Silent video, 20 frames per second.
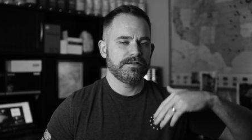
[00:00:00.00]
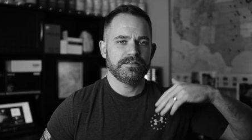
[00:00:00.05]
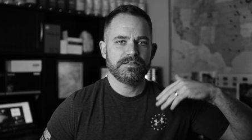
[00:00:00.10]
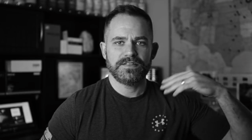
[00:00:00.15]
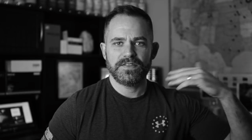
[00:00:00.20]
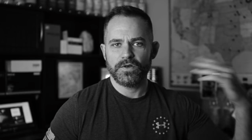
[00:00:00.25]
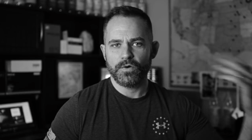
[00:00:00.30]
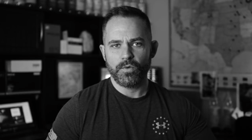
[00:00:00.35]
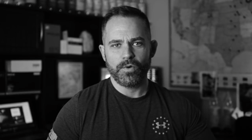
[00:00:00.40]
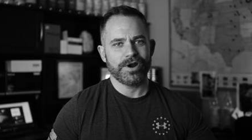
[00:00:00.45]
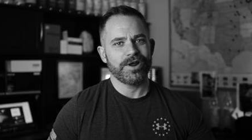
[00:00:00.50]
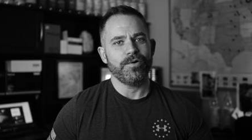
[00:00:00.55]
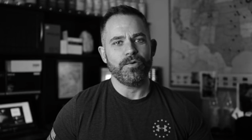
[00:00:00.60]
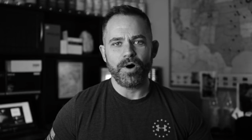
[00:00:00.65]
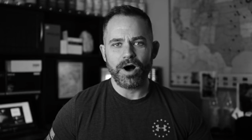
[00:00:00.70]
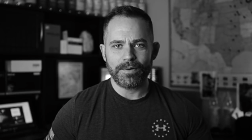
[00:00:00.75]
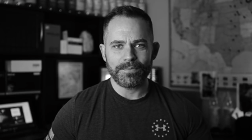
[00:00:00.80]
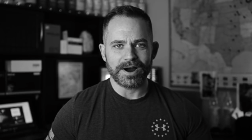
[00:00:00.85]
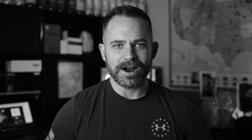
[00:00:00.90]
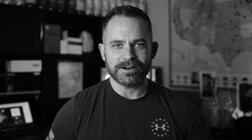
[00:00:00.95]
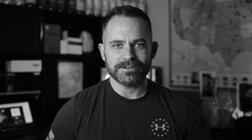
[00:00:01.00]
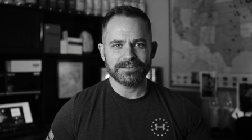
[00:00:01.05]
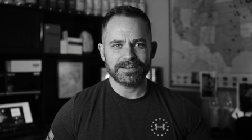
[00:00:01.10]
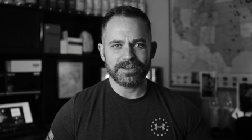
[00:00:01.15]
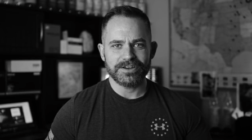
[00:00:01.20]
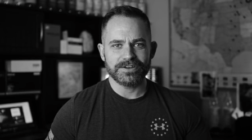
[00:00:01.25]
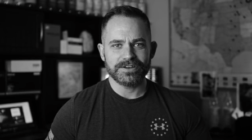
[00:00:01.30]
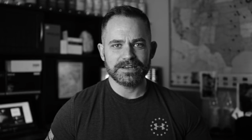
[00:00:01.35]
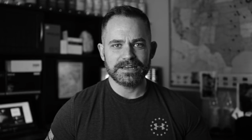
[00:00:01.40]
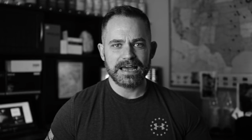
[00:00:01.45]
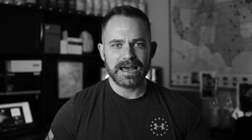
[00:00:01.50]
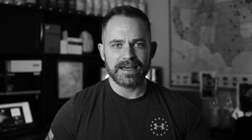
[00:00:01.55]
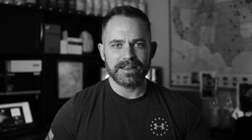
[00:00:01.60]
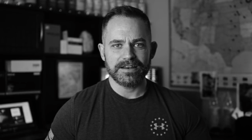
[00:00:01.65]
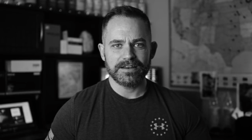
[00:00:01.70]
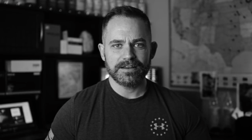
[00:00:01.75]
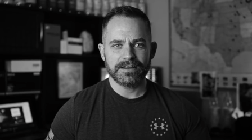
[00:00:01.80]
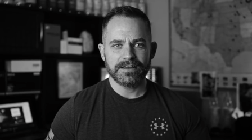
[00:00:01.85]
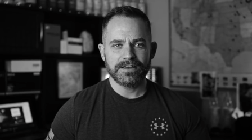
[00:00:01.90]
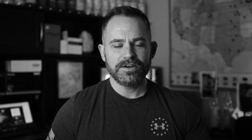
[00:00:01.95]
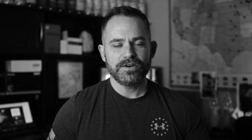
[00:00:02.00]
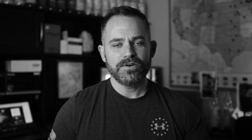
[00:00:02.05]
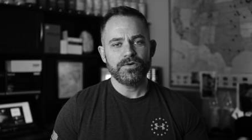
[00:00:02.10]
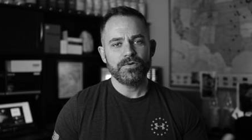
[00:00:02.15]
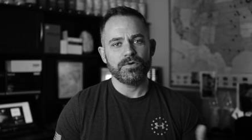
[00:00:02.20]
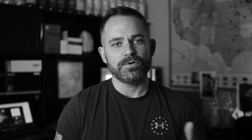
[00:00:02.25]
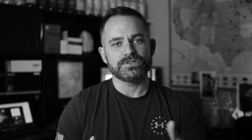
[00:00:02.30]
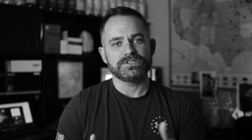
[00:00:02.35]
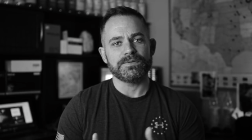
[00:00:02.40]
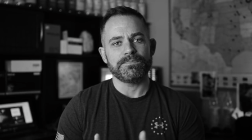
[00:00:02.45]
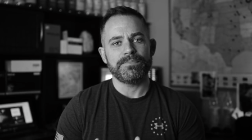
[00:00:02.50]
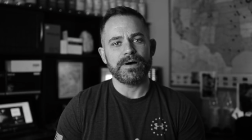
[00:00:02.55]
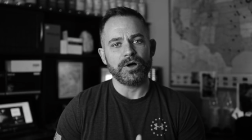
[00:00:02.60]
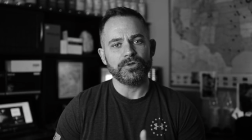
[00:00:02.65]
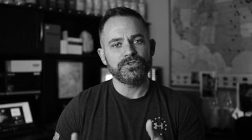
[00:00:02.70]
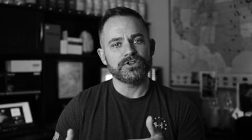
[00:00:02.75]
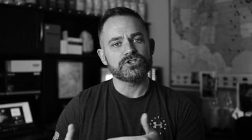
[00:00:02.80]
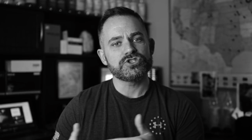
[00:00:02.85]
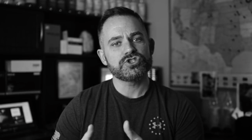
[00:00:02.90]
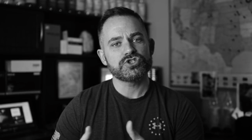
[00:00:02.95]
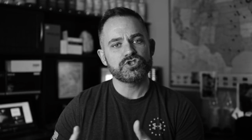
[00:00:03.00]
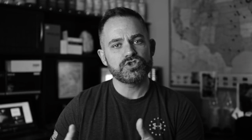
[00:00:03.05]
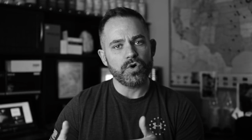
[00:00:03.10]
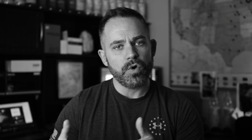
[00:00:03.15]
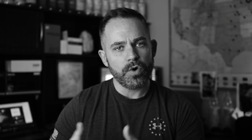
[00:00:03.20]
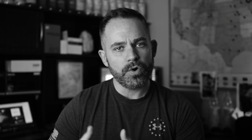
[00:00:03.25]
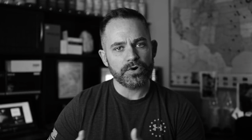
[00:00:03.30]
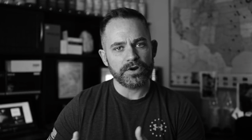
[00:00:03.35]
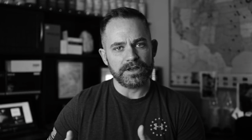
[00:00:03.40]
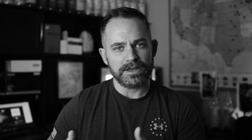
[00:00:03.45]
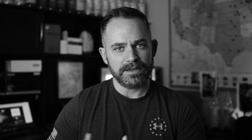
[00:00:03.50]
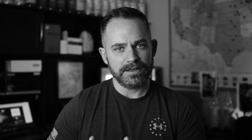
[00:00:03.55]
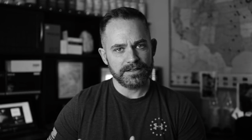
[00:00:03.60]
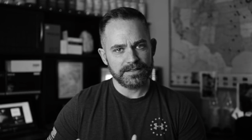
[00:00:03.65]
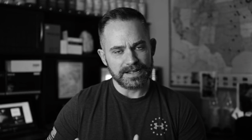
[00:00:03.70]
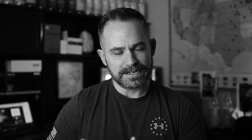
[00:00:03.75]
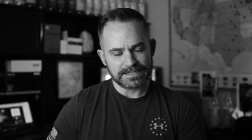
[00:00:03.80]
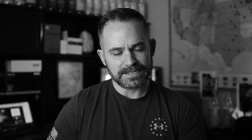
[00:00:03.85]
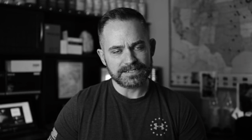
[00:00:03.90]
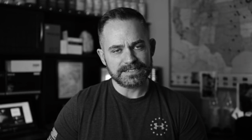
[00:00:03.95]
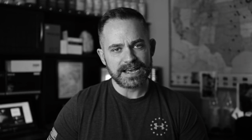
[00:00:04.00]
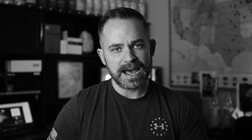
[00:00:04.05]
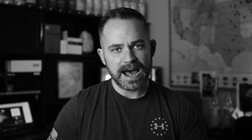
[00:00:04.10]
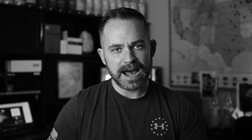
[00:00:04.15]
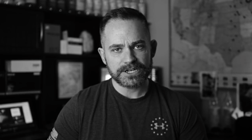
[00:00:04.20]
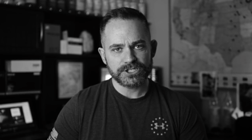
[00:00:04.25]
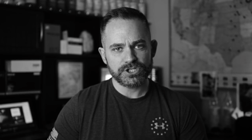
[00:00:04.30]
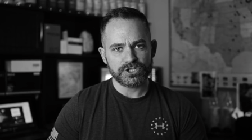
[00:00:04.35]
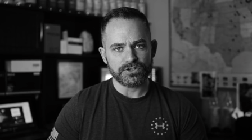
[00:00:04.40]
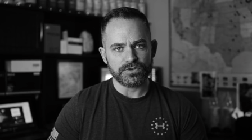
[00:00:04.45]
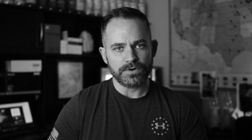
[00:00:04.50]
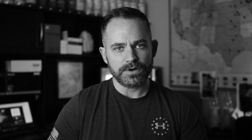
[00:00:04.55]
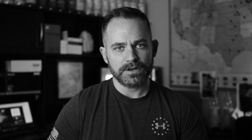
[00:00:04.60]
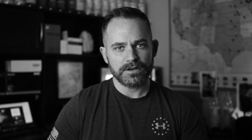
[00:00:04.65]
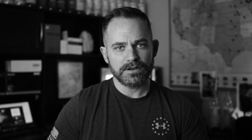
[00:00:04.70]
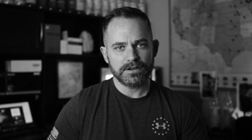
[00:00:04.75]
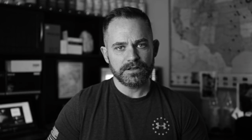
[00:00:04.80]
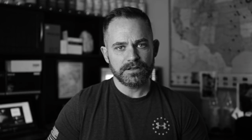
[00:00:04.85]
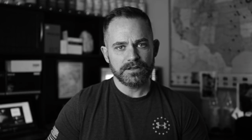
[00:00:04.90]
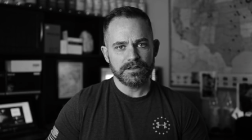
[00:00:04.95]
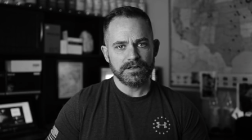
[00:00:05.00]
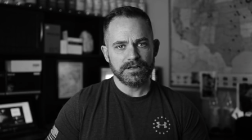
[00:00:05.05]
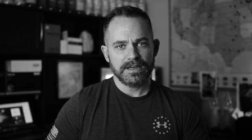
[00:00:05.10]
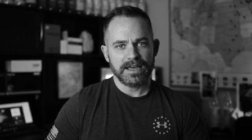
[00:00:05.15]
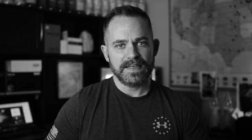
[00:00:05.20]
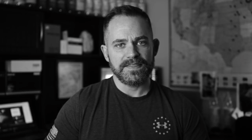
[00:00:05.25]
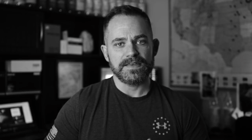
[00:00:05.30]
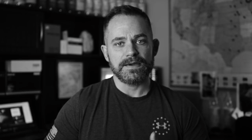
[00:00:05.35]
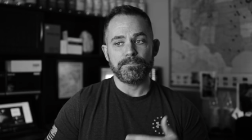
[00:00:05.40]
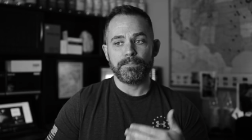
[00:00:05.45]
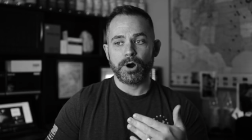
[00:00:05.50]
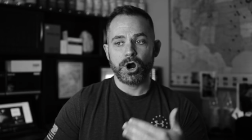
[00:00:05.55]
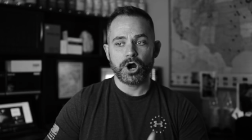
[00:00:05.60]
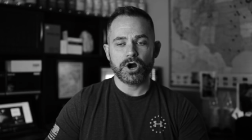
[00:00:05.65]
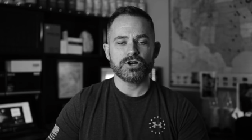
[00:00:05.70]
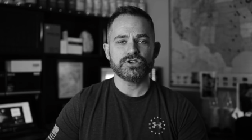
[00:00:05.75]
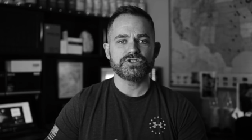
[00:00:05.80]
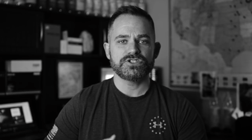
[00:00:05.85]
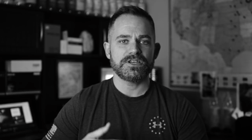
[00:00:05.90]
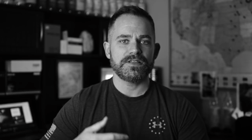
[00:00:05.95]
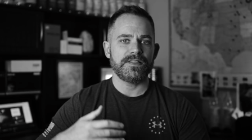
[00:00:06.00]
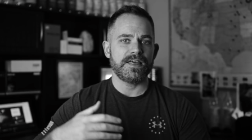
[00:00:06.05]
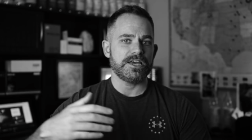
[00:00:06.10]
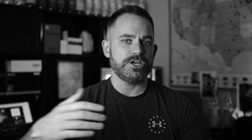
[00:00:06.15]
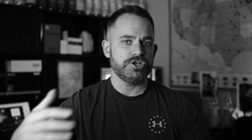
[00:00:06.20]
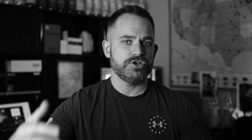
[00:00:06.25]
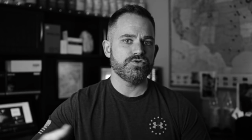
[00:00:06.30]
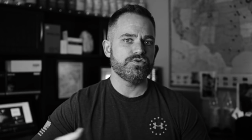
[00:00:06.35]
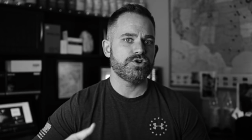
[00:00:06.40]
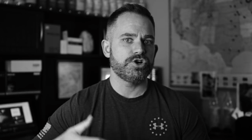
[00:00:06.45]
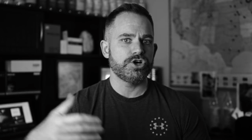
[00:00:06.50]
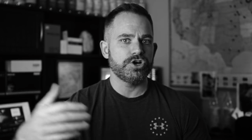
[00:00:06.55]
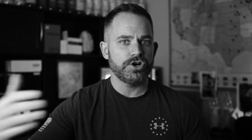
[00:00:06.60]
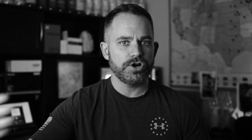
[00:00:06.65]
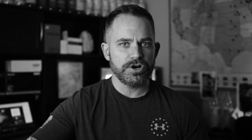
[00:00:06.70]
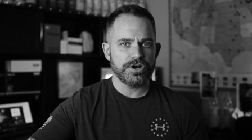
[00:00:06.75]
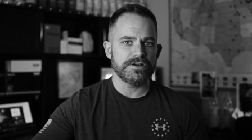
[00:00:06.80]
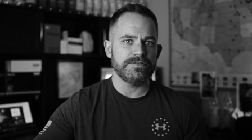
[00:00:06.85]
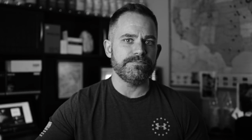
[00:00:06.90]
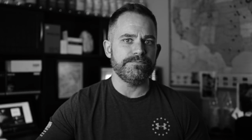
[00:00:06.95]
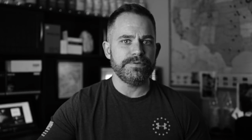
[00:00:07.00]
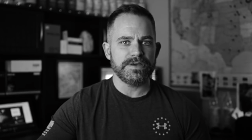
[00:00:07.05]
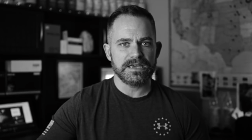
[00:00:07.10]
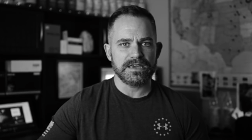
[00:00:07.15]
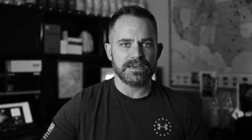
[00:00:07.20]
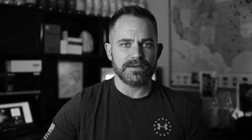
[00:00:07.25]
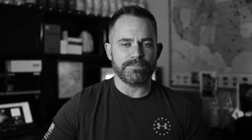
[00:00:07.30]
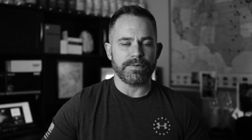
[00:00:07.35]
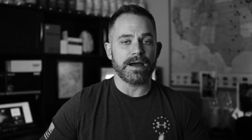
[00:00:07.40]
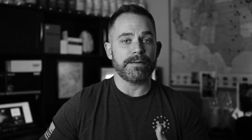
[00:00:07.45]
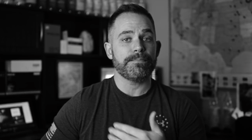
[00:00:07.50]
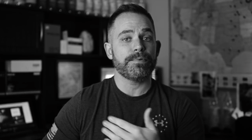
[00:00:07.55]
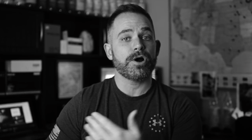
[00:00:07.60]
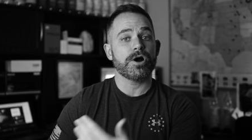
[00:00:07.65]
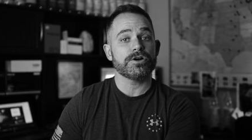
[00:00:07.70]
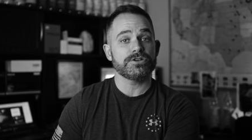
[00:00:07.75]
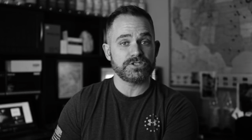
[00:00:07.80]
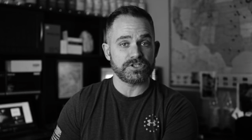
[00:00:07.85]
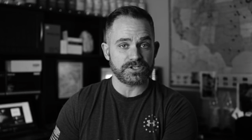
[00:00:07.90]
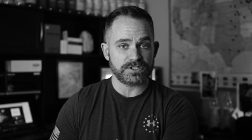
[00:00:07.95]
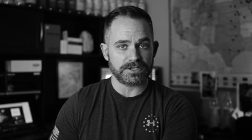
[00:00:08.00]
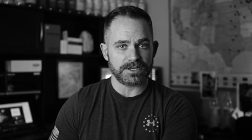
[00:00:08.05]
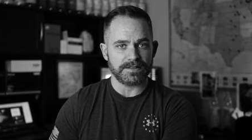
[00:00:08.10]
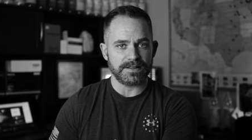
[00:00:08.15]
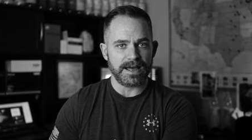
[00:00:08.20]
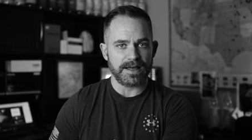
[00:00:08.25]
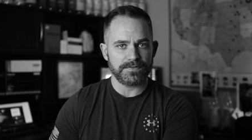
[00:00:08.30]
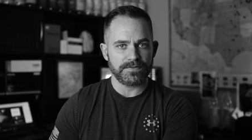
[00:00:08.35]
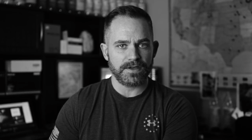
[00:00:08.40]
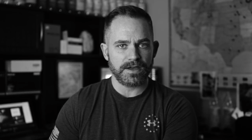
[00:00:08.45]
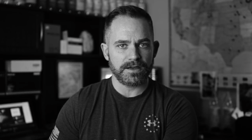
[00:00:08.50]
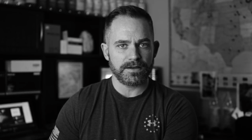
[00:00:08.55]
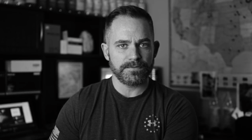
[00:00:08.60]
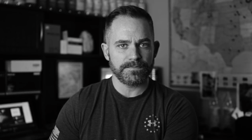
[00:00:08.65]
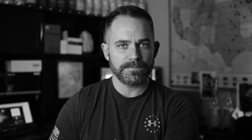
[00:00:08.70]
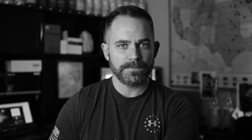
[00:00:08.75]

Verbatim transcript: than the one at Walmart that you can get? Well, it's about the story that's attached to it and the person that you could be by purchasing that thing.